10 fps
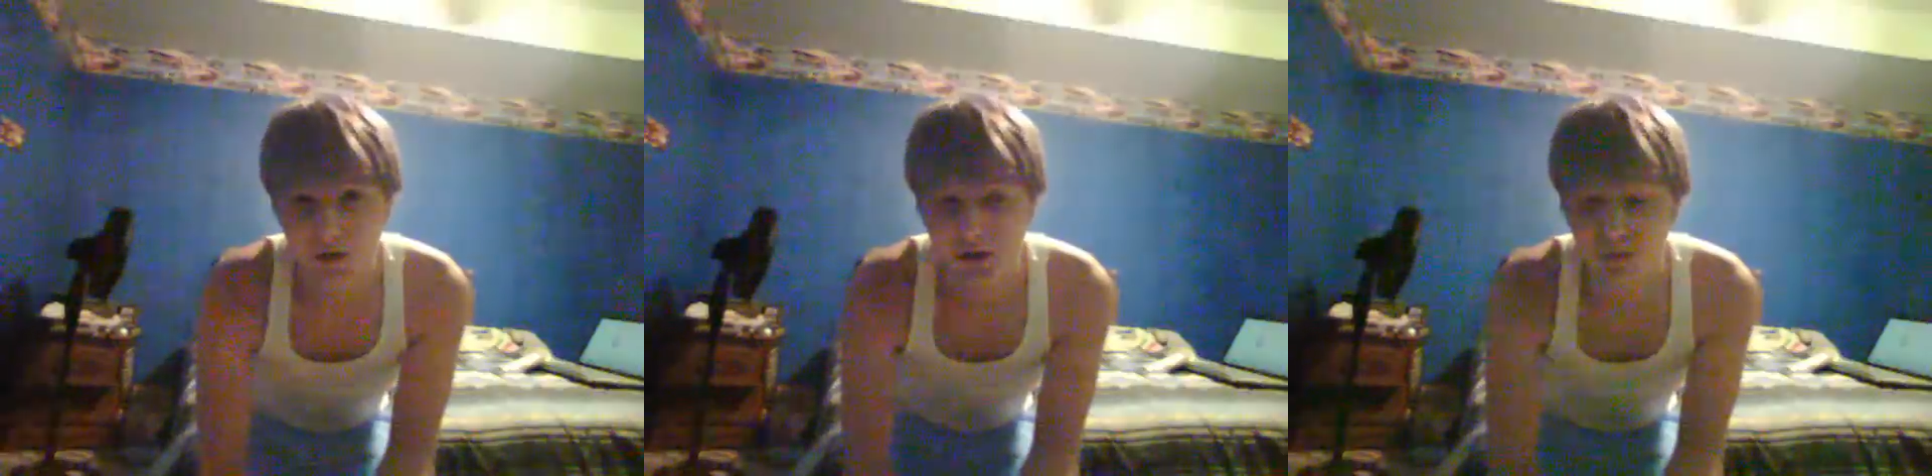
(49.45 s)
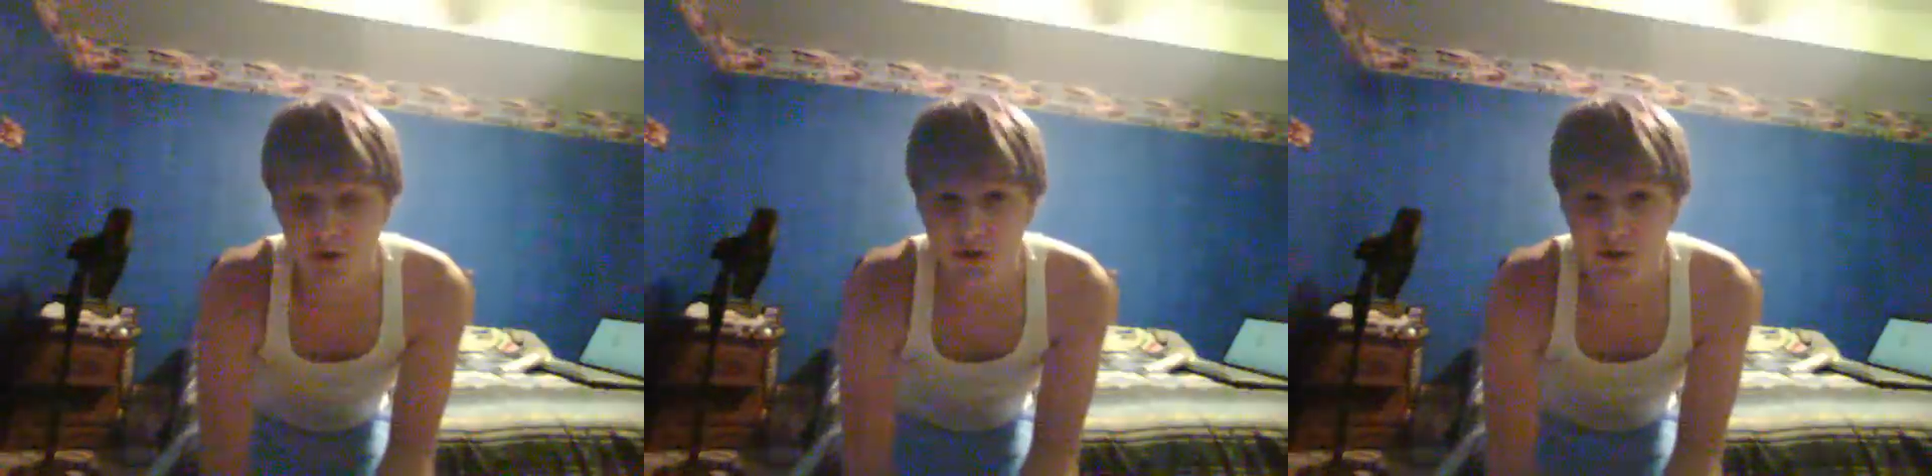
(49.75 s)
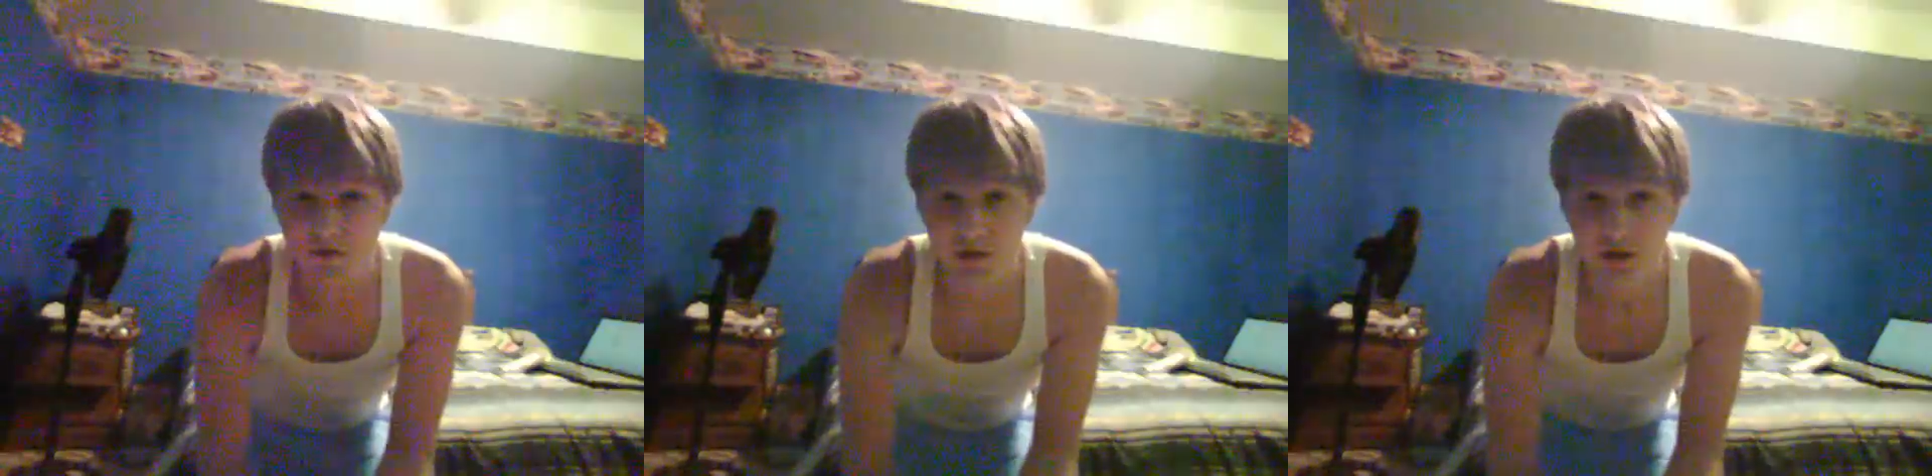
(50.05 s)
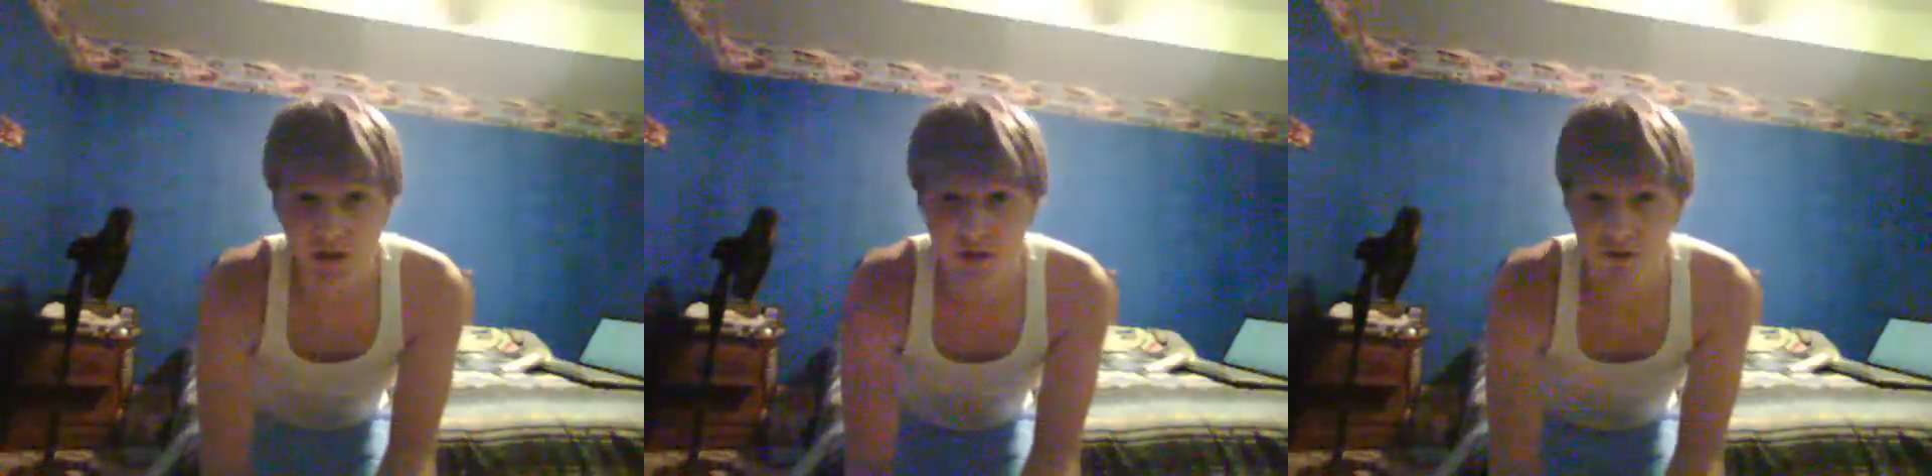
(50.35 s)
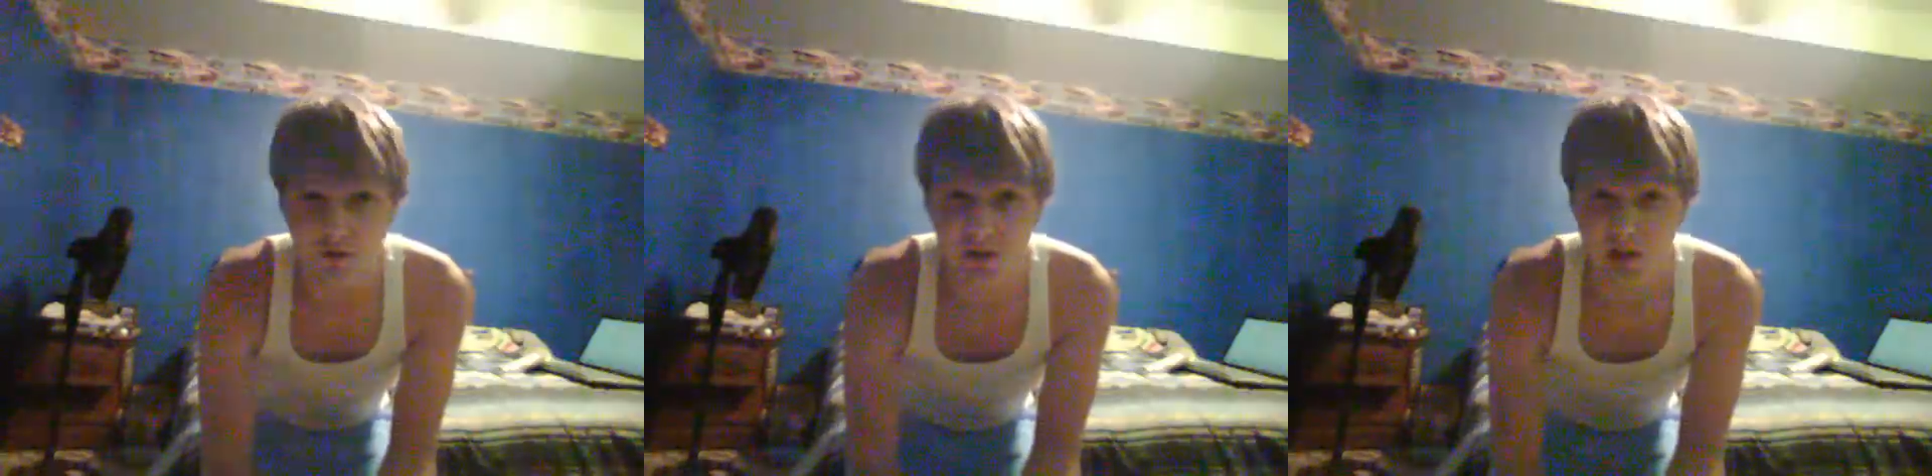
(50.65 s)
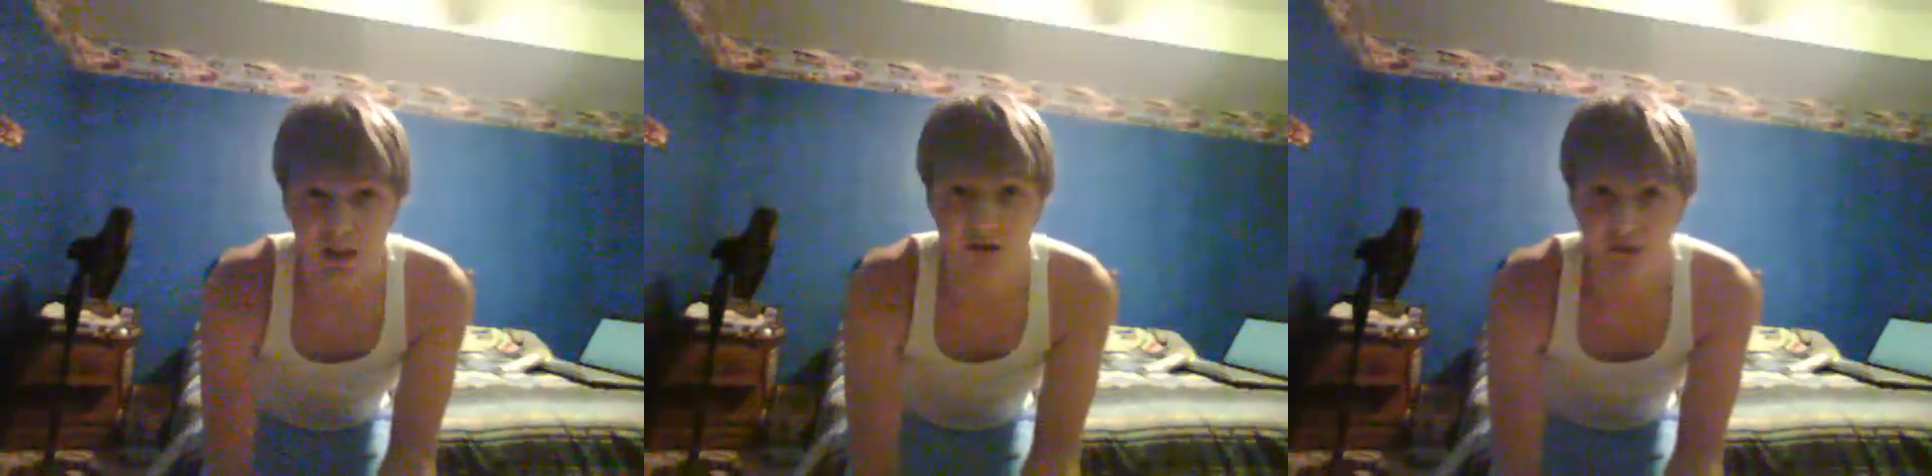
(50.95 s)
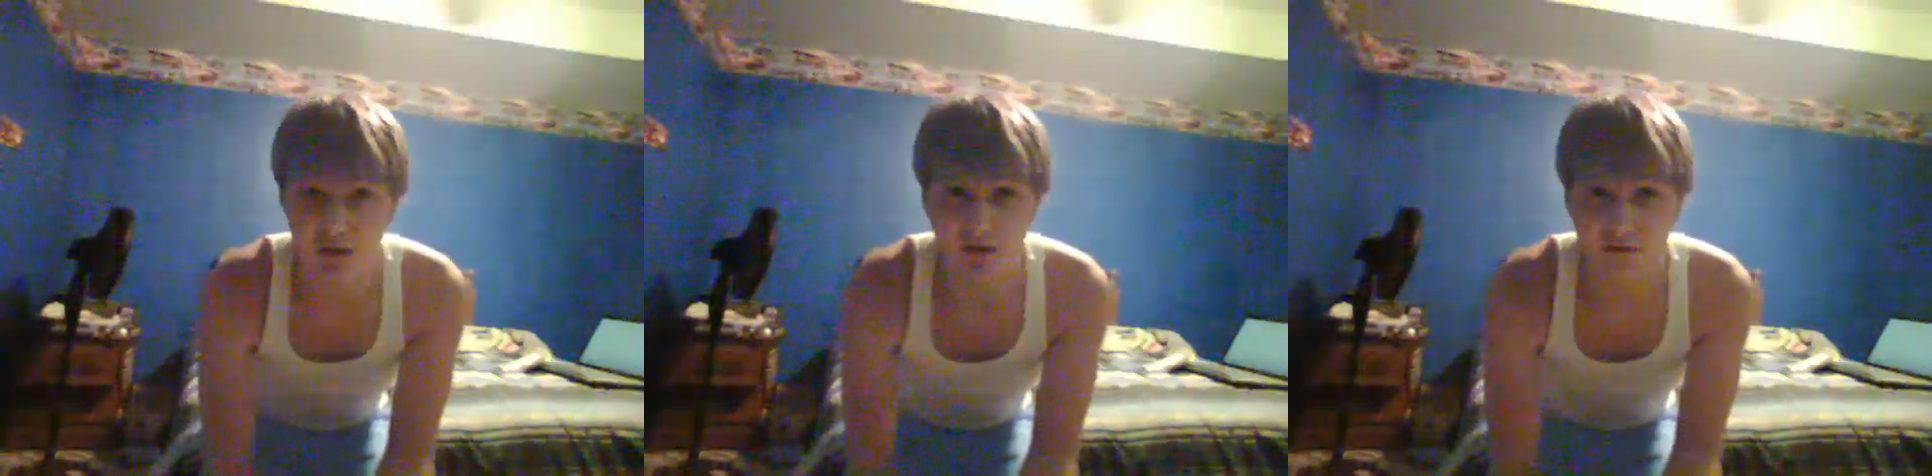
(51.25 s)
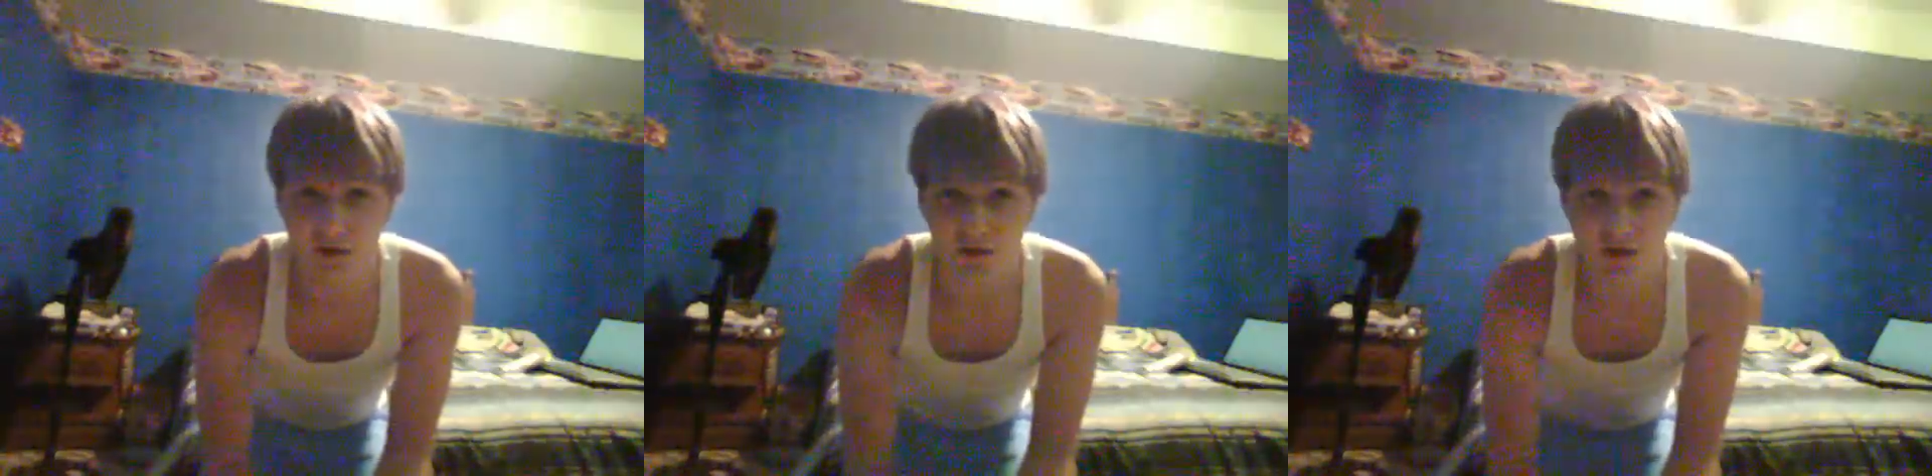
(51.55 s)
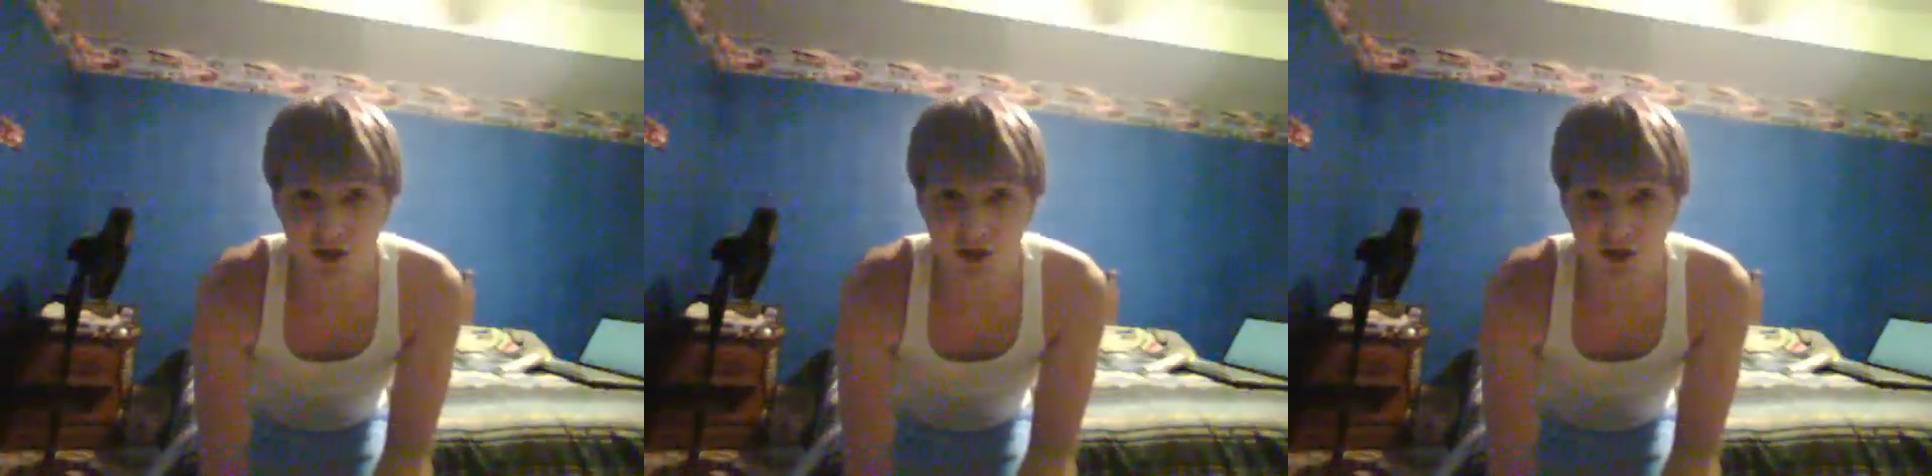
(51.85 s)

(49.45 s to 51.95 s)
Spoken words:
50 points in the first half, you don't see that too often.